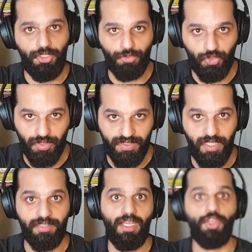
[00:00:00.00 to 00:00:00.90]
which was
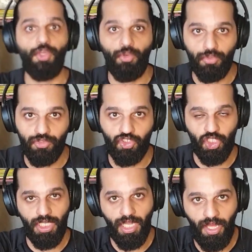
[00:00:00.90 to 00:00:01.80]
this huge
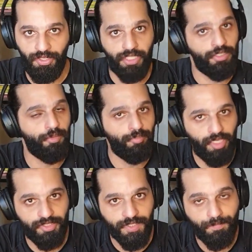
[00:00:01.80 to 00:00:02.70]
lion
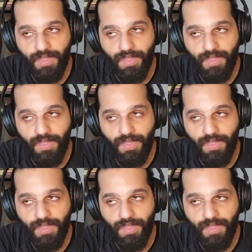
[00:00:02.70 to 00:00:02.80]
body.